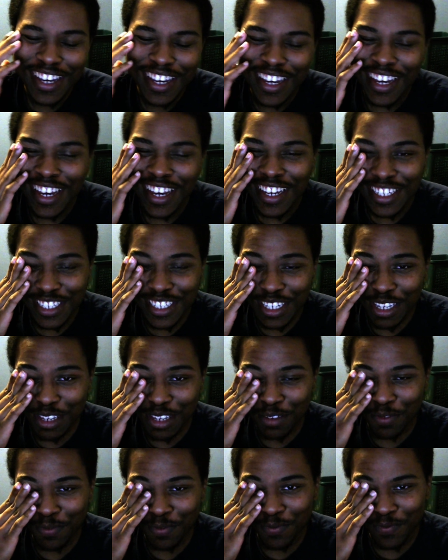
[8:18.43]
She's
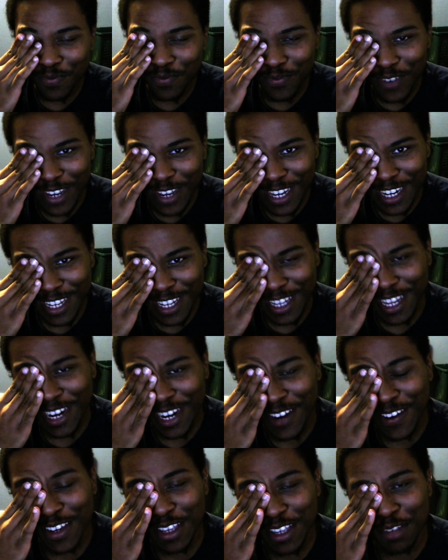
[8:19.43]
fucking
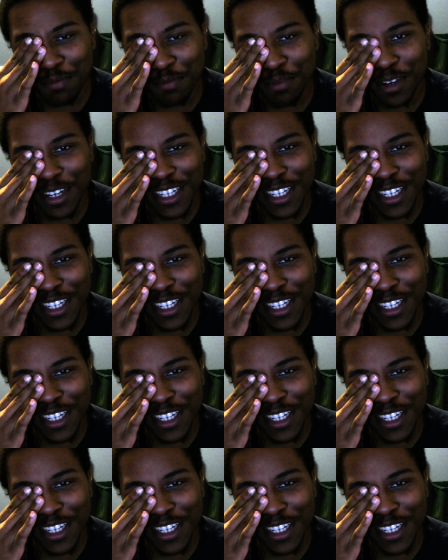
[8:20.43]
hilarious, bruh.